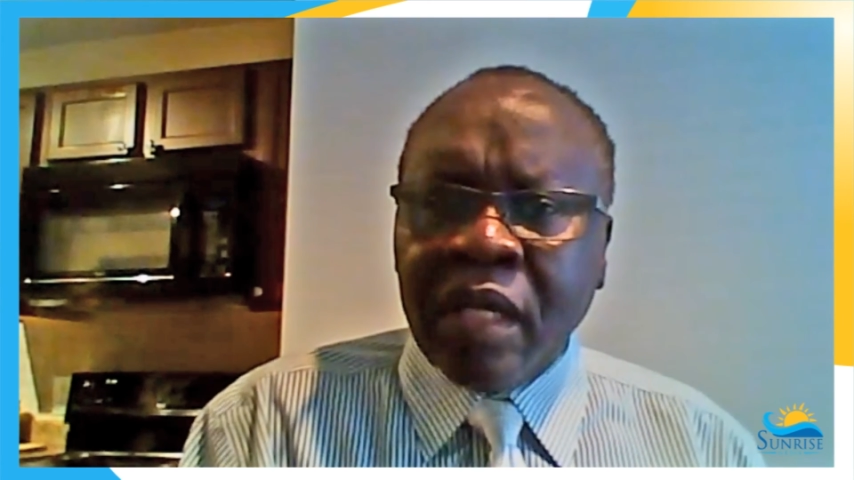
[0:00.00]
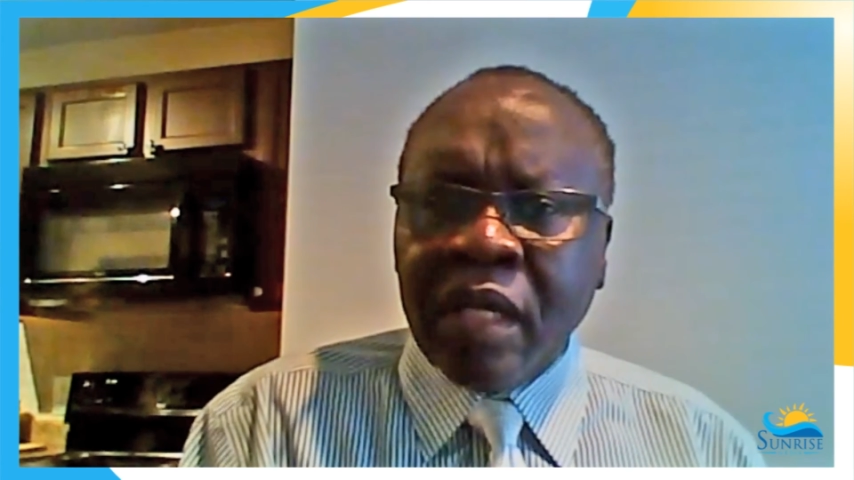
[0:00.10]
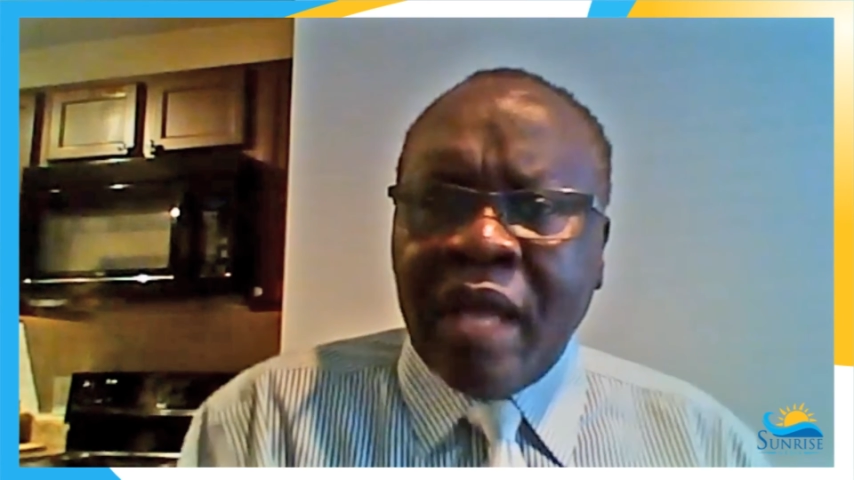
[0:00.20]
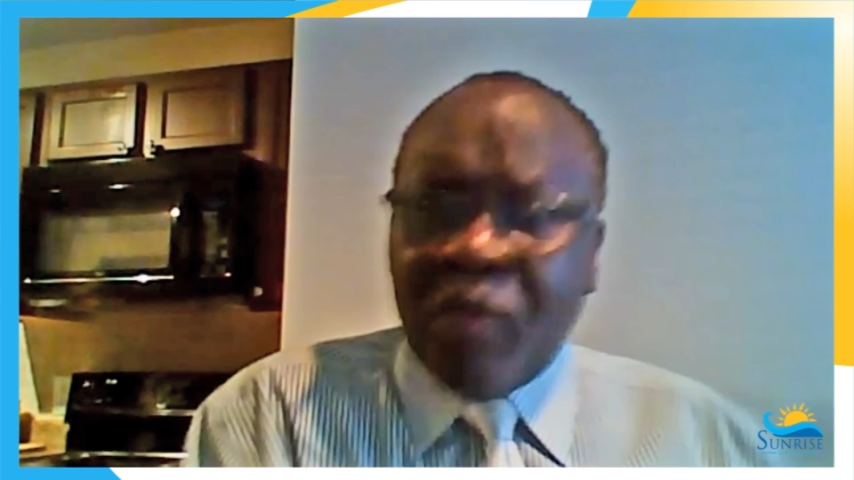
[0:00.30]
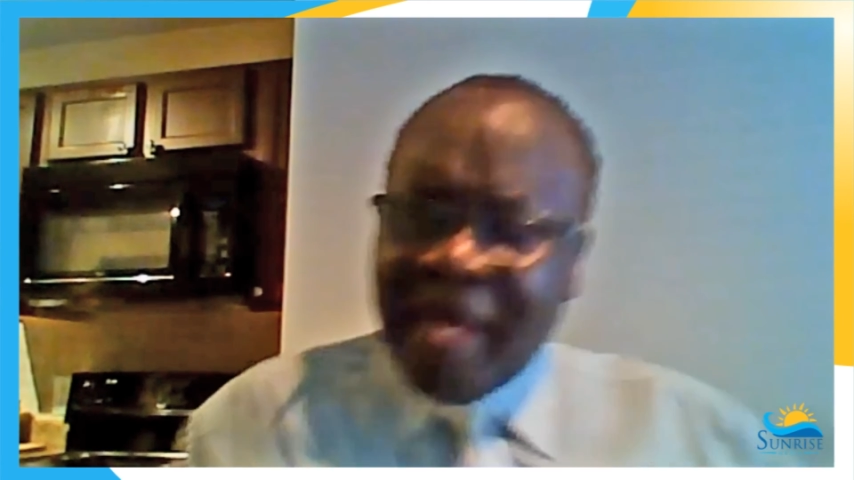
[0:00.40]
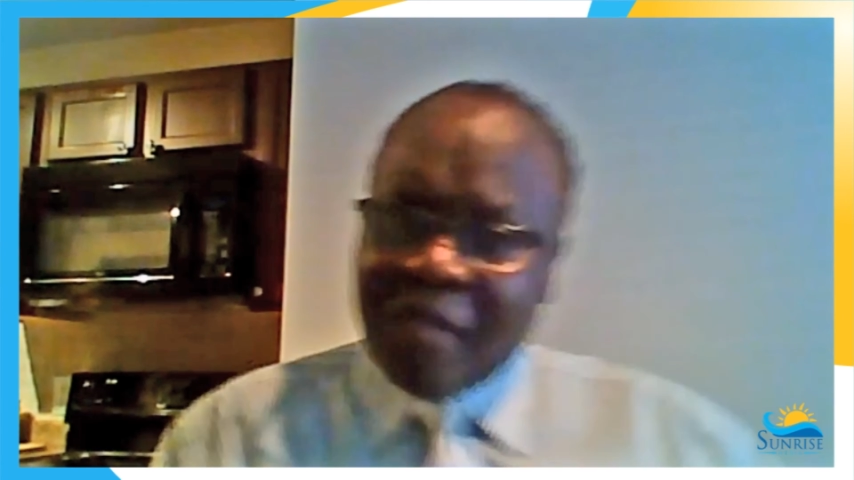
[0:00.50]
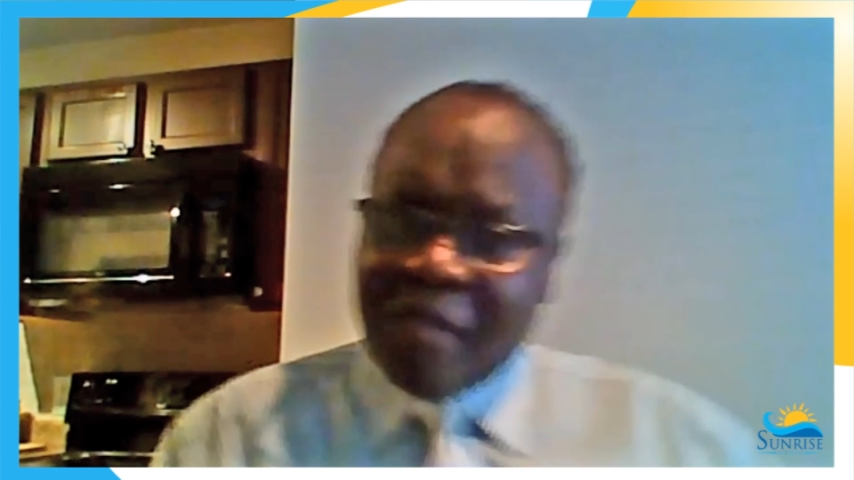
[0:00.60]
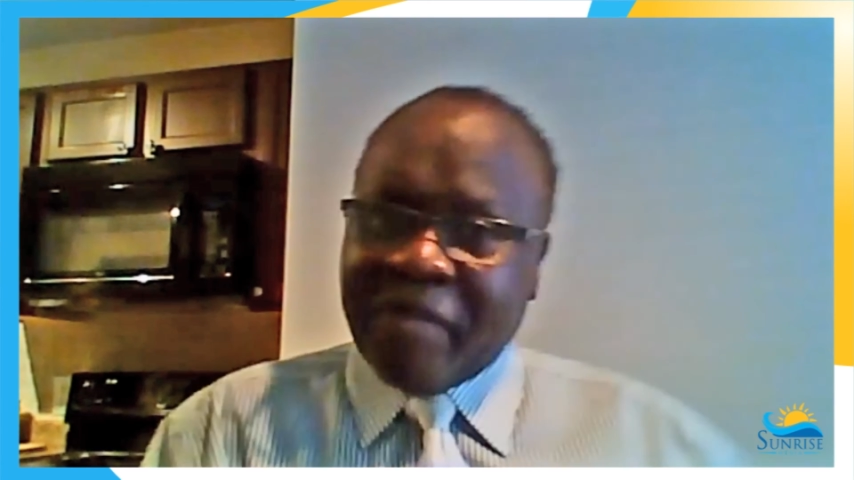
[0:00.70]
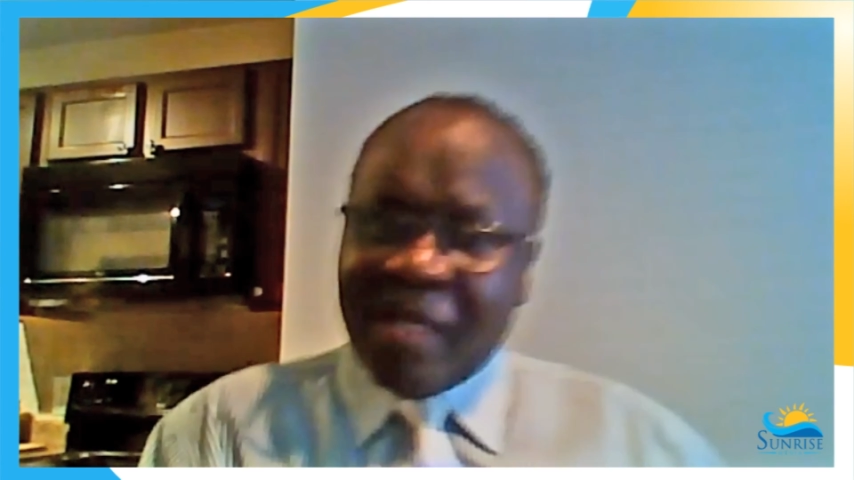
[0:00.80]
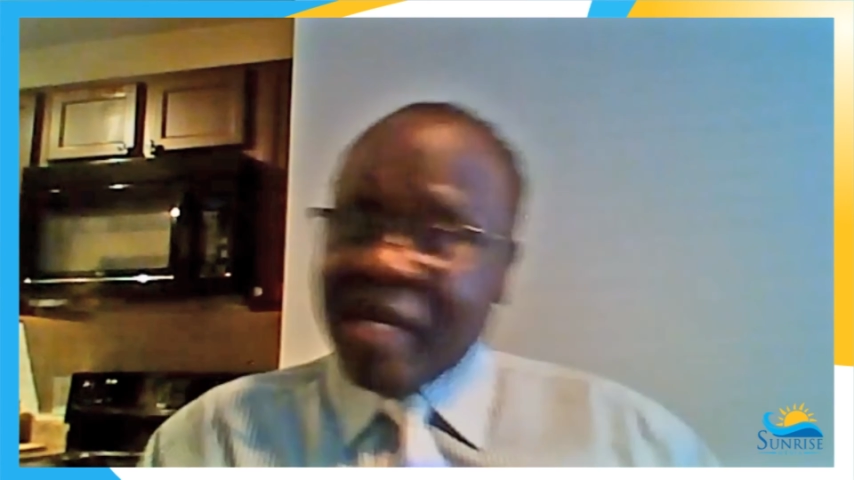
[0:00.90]
We have
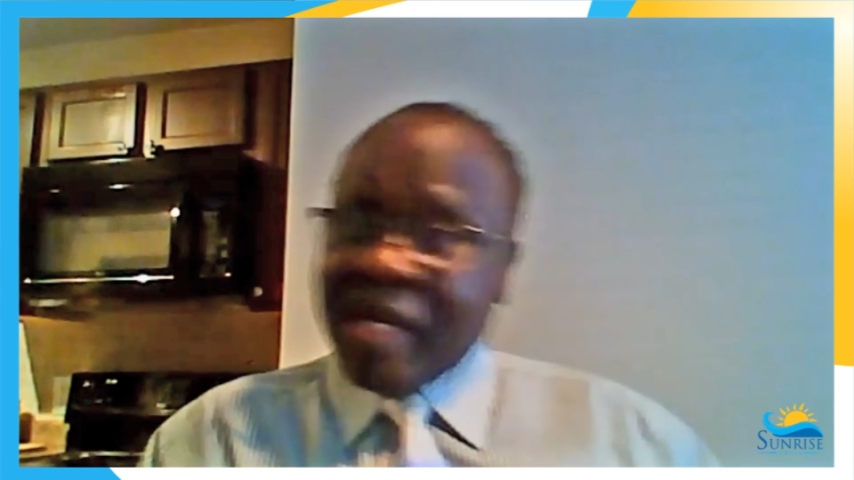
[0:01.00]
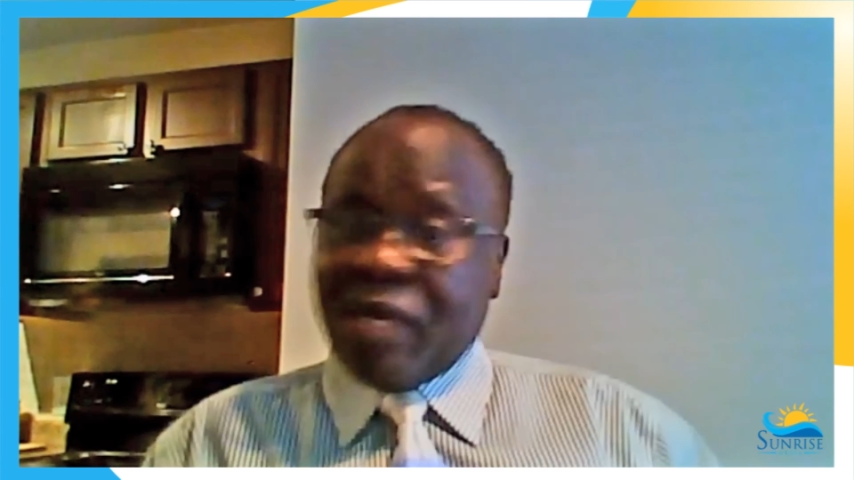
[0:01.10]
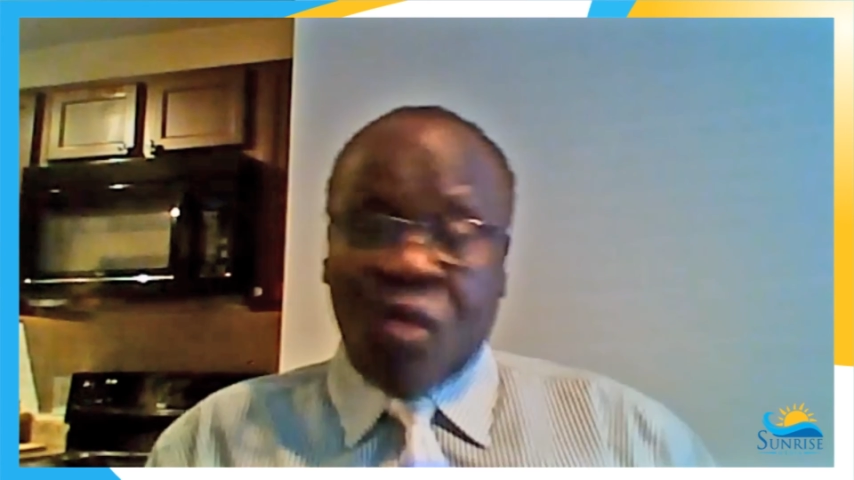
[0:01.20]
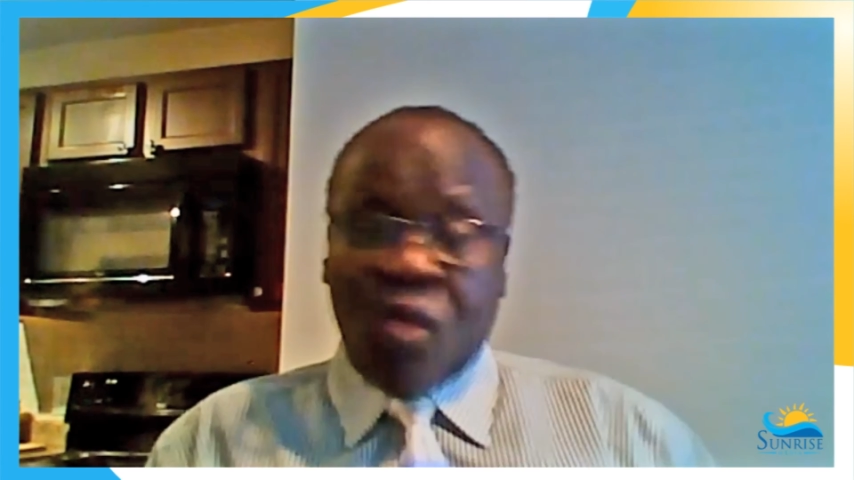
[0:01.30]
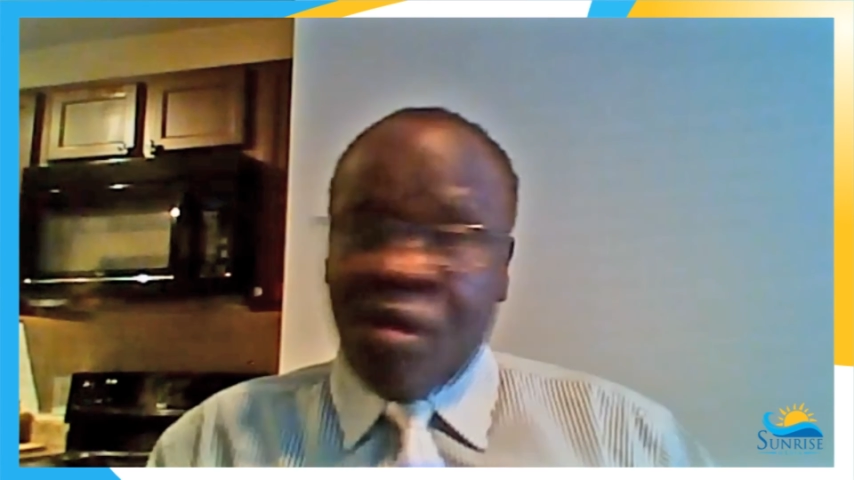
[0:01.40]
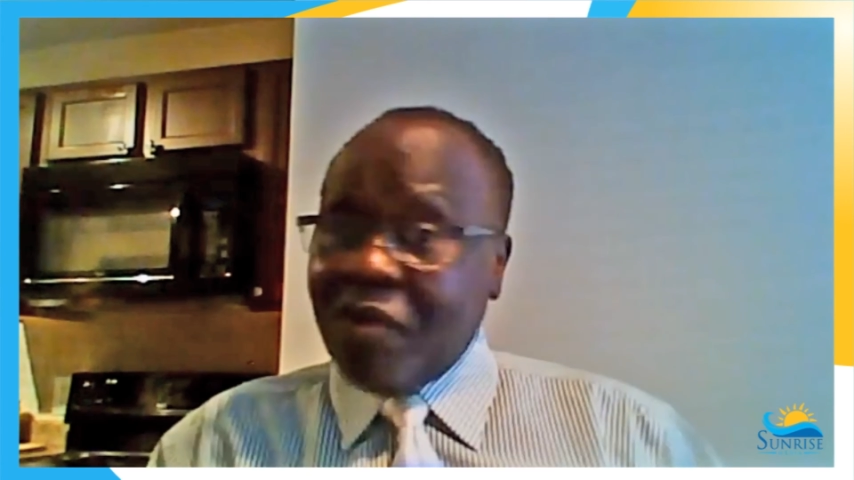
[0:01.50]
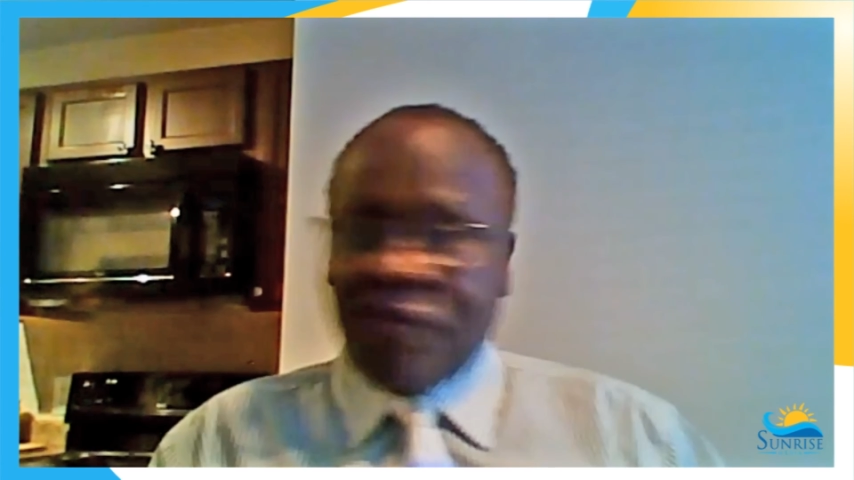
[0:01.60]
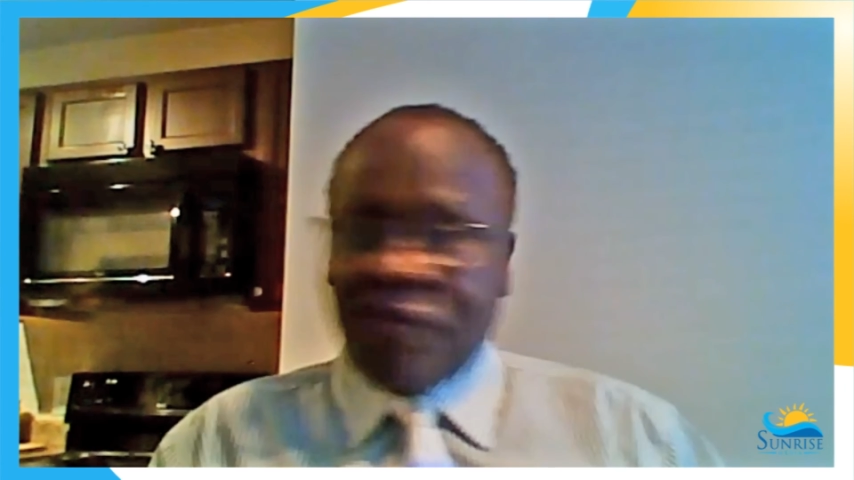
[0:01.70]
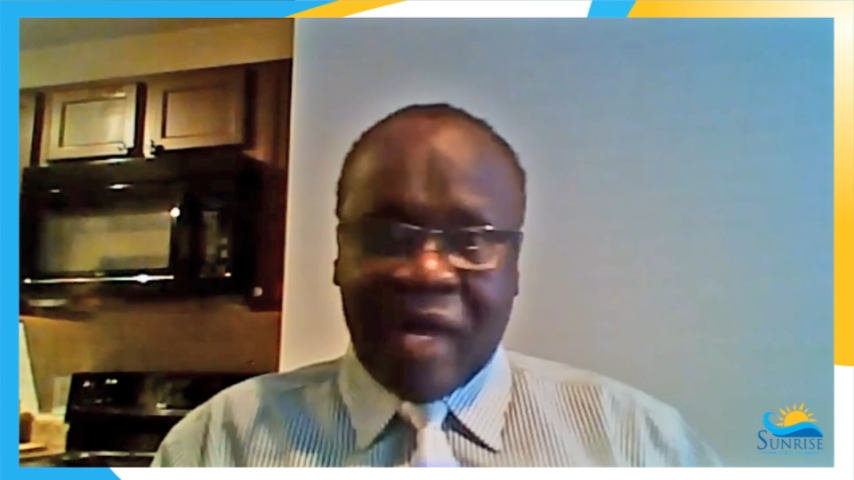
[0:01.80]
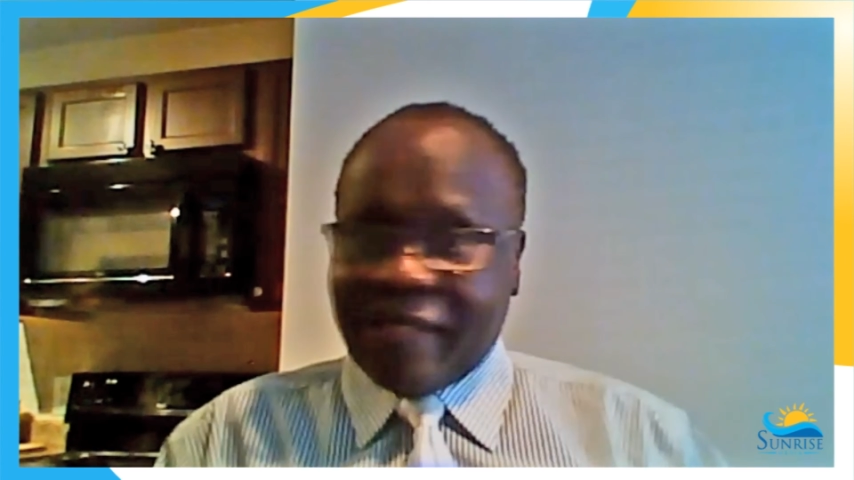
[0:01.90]
been in war for
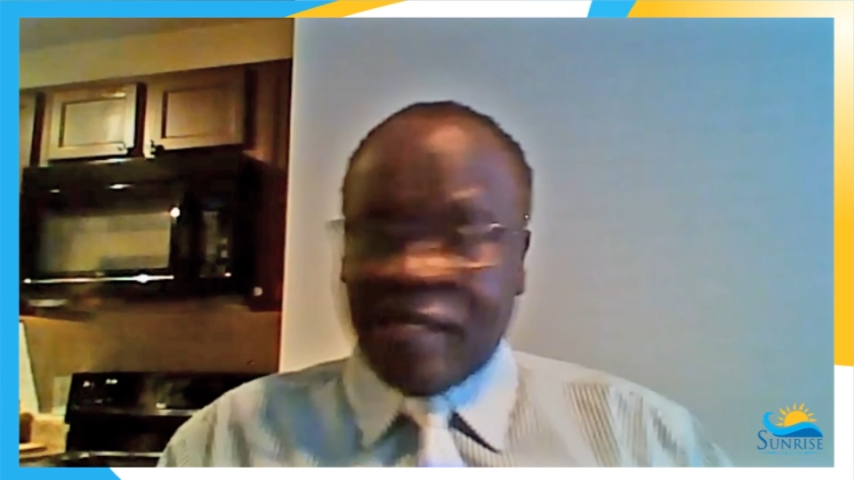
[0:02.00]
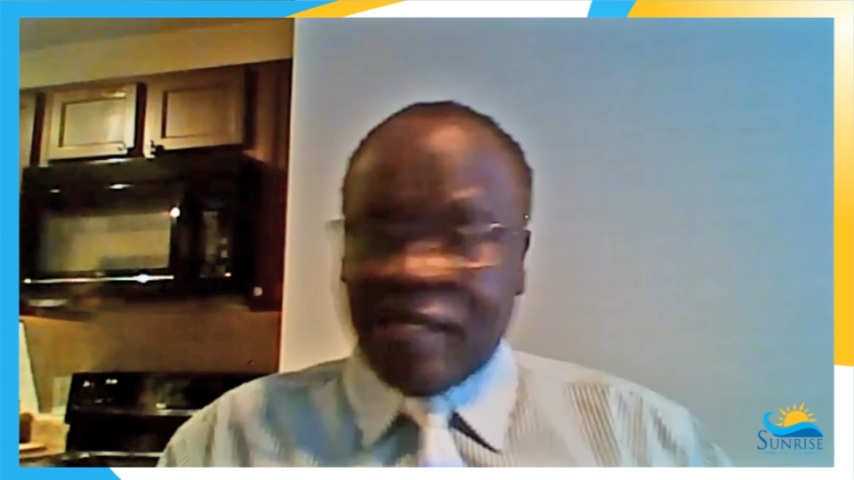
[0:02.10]
ourselves